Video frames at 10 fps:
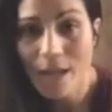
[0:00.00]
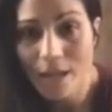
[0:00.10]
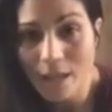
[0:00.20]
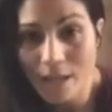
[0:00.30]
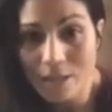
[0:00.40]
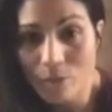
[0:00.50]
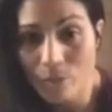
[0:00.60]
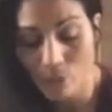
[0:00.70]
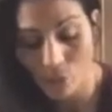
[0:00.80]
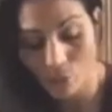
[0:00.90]
and get a little
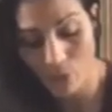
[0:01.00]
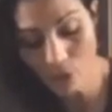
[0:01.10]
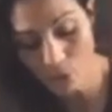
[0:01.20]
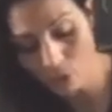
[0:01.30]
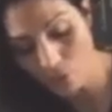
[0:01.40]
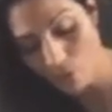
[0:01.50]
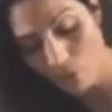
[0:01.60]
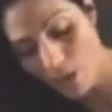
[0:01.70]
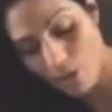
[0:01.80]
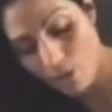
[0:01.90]
bit more wiggle room
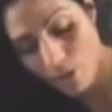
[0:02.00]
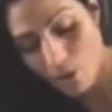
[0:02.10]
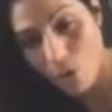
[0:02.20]
there,